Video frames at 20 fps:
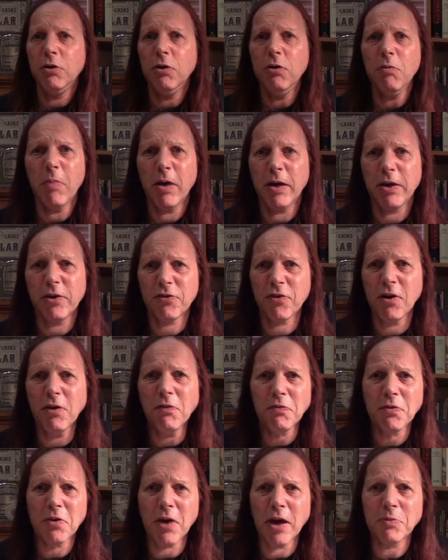you can make
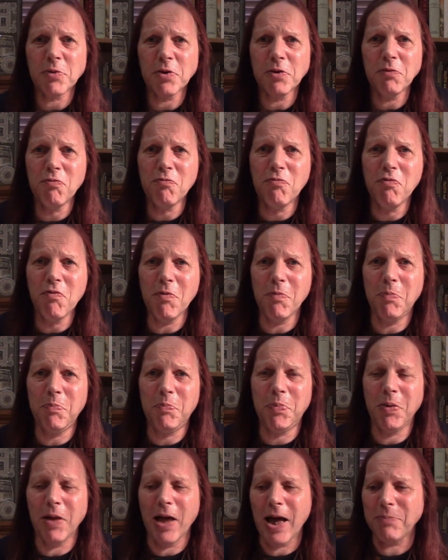yourself,
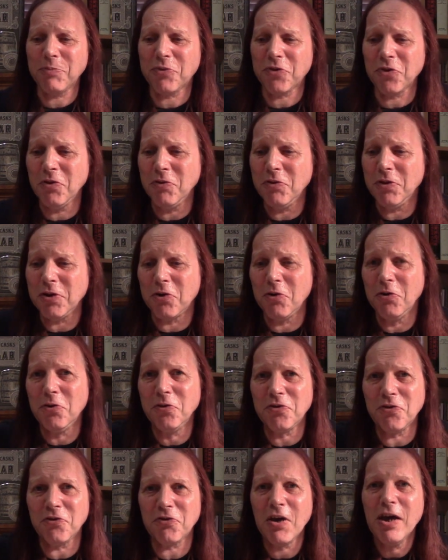it's absolutely
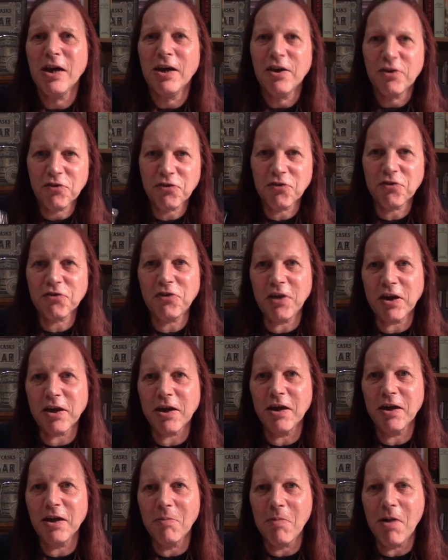gorgeous. Stick
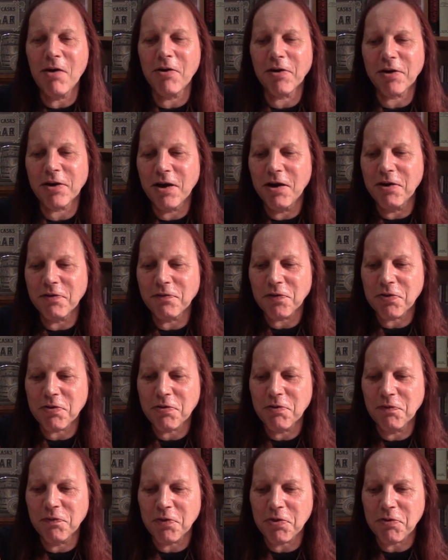it in American oak for
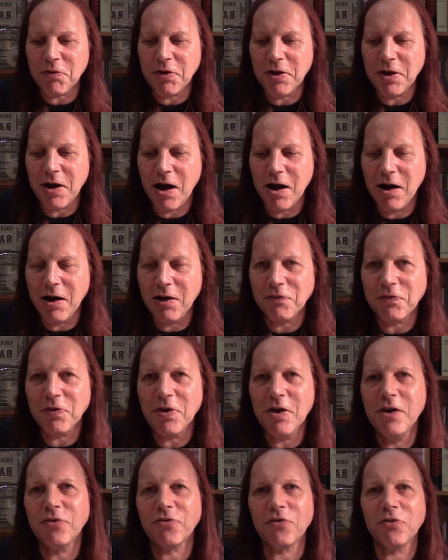3.5
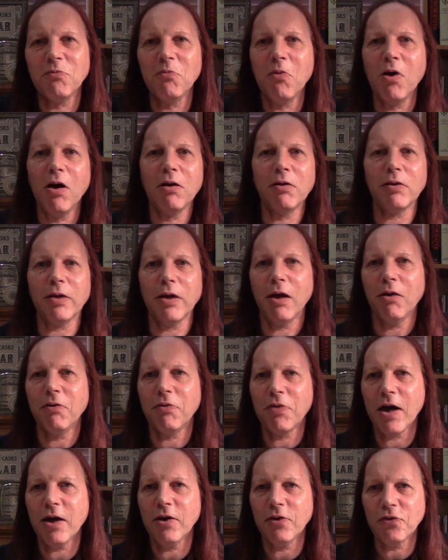years, and well, you know,
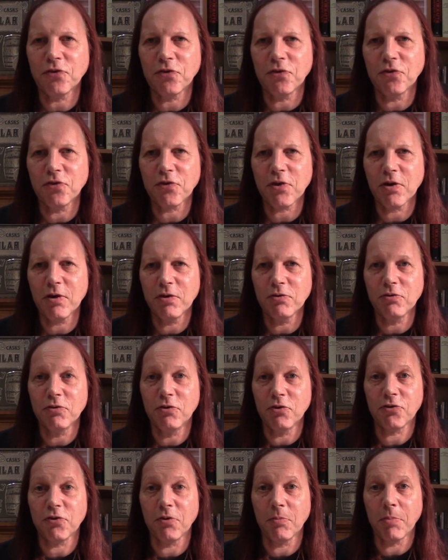that is just
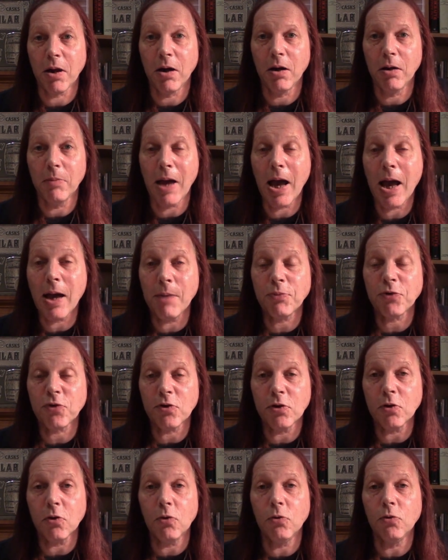sublime,
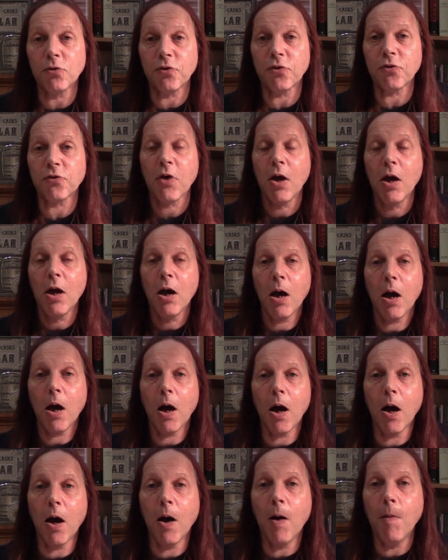absolutely gorgeous.
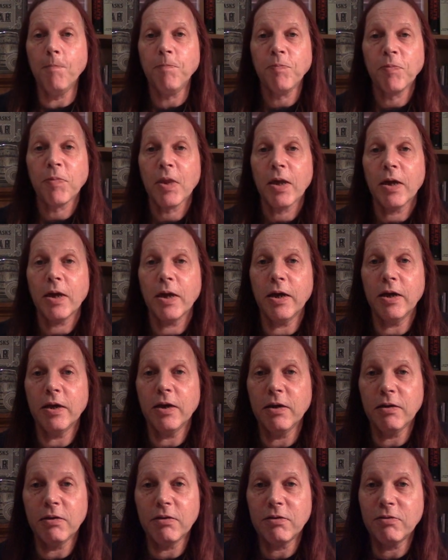
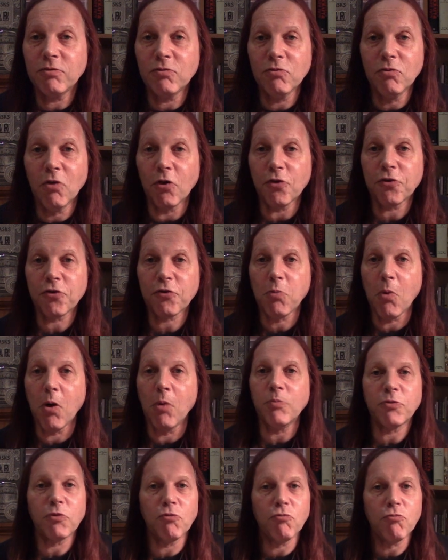Not
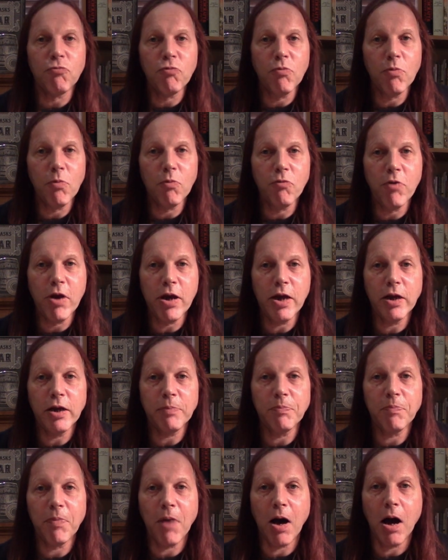swamped,
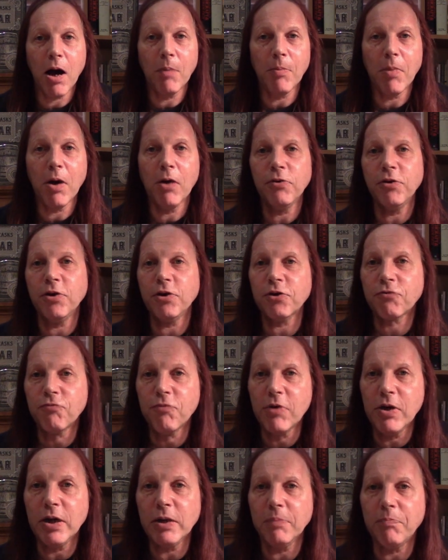really harmonious,
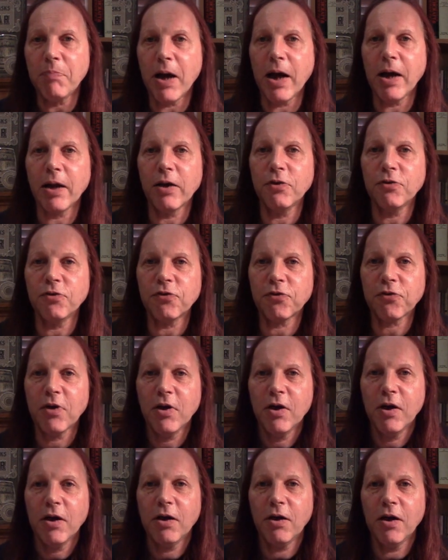really balanced.
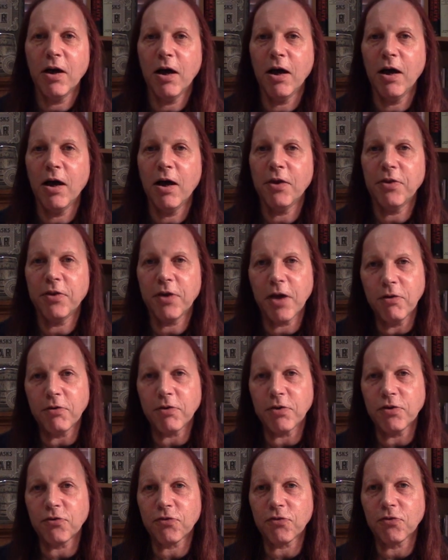The
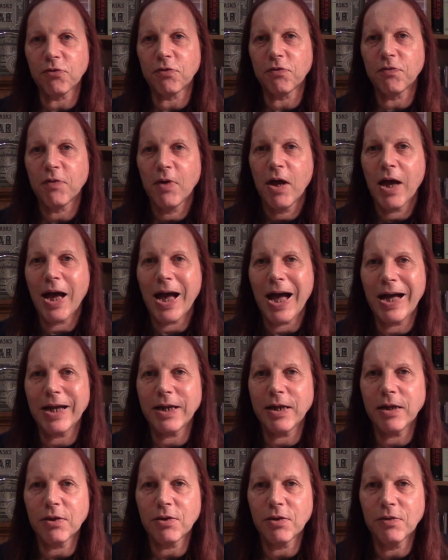oak is sort of
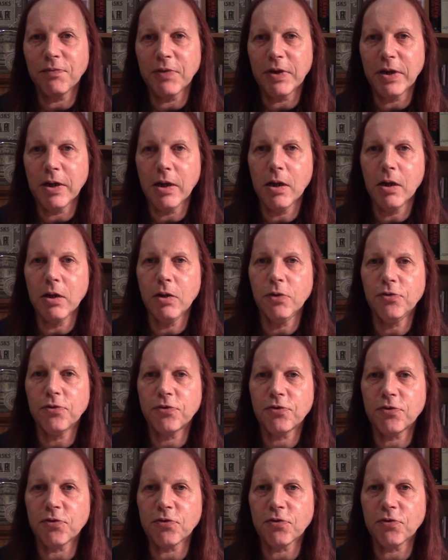adding the
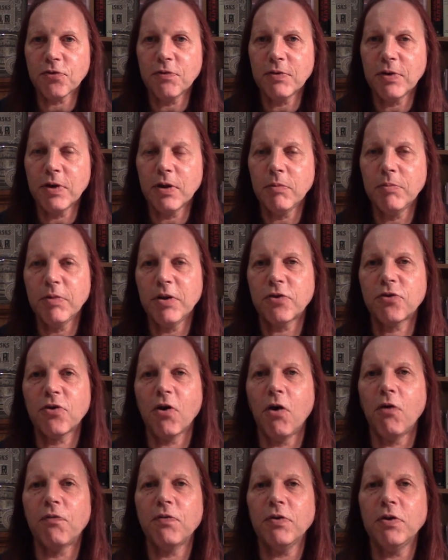vanillins, the sort of a little bit of
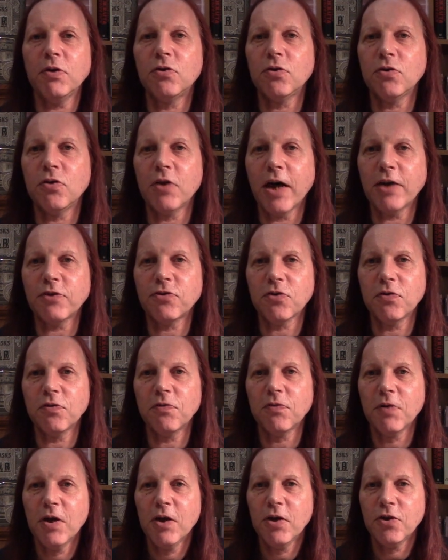toffee to that sort
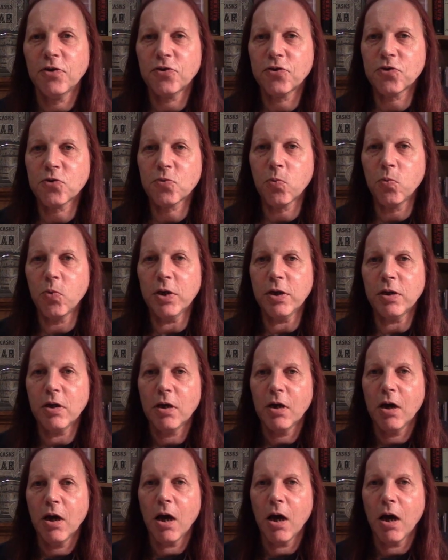of sweet